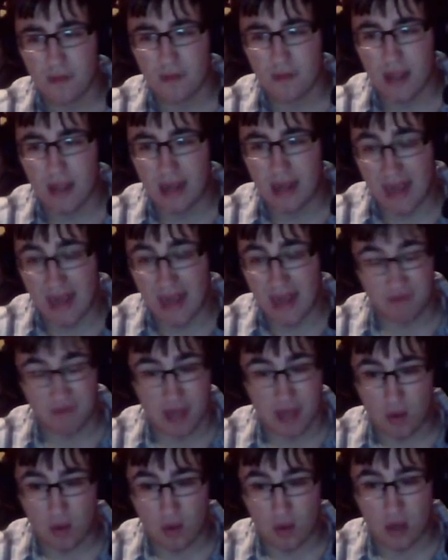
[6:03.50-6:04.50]
And after
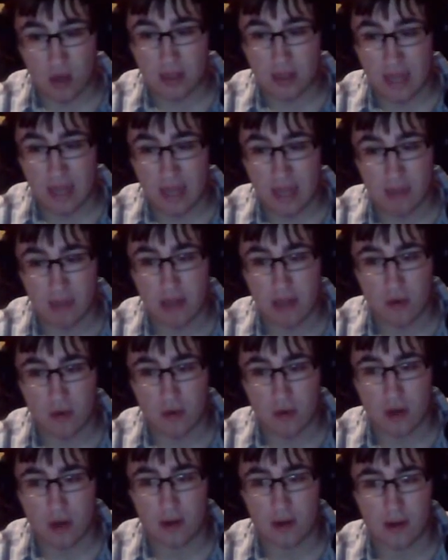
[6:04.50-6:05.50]
that one came another
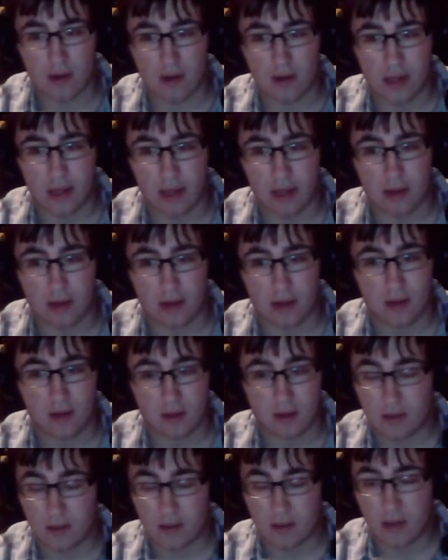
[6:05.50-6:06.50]
one, and
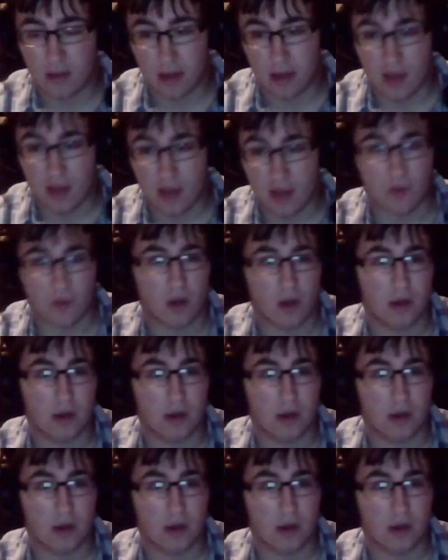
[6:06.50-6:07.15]
another one,